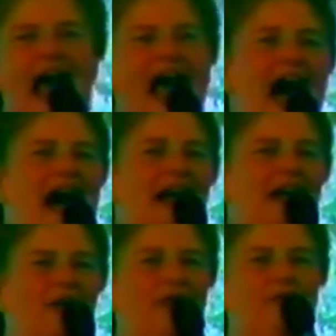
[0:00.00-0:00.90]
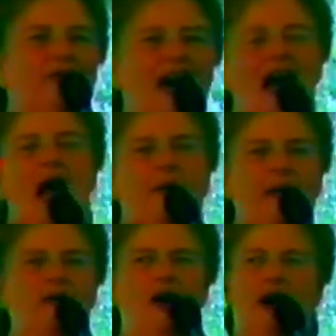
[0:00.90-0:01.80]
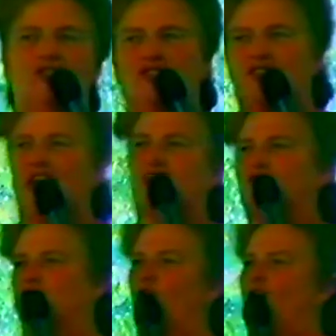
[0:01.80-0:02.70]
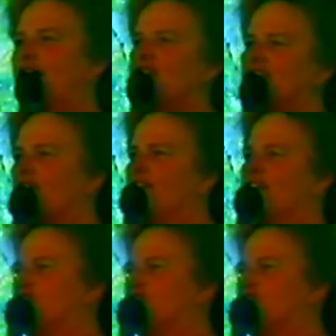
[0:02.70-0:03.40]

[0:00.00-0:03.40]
Hallelujah. Because this voice of the